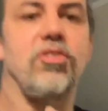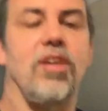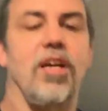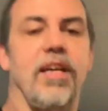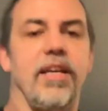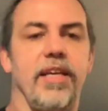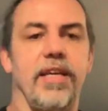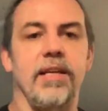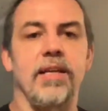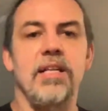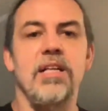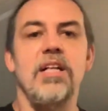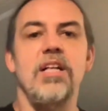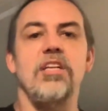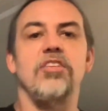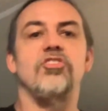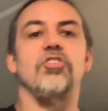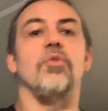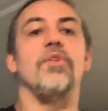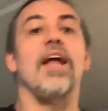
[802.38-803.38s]
90.
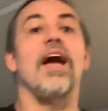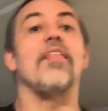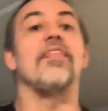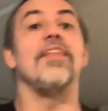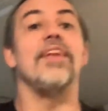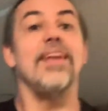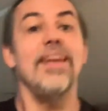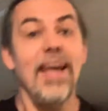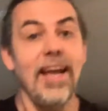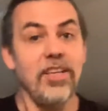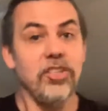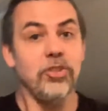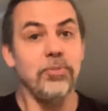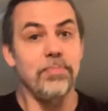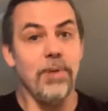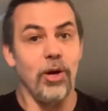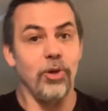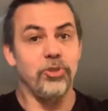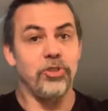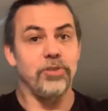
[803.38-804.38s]
So now the next
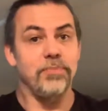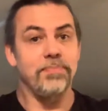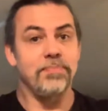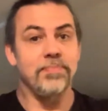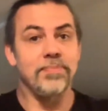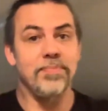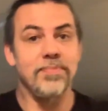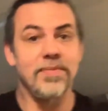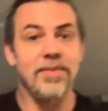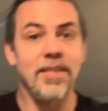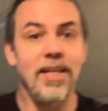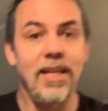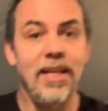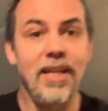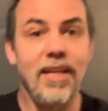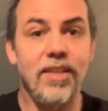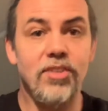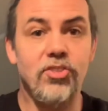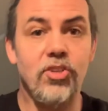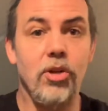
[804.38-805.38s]
motion
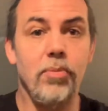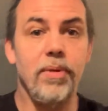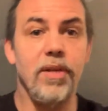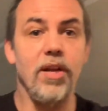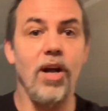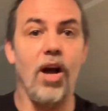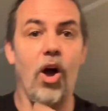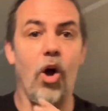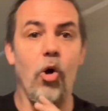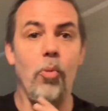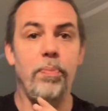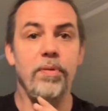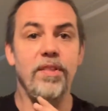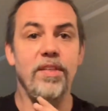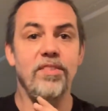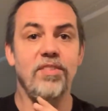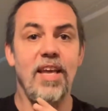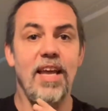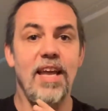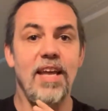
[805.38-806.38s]
is going to be to open
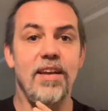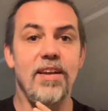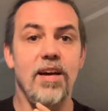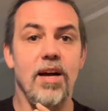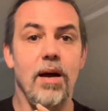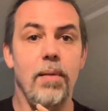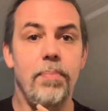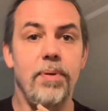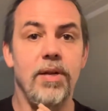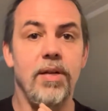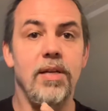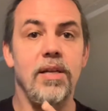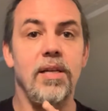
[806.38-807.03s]
this hand up